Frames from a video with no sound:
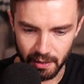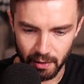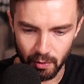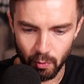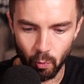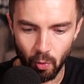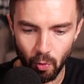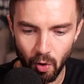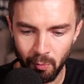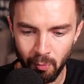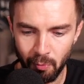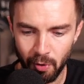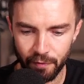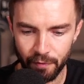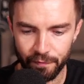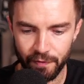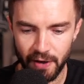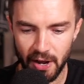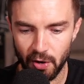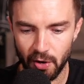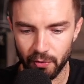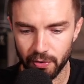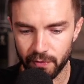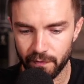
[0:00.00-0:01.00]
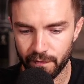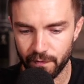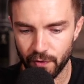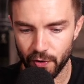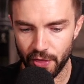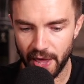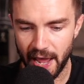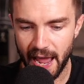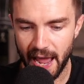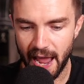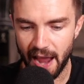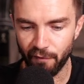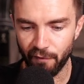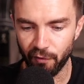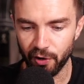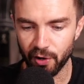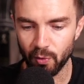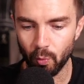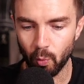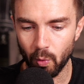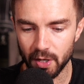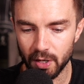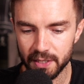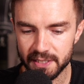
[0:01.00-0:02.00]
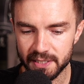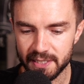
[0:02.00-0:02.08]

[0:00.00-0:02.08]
Walmart found for that every 1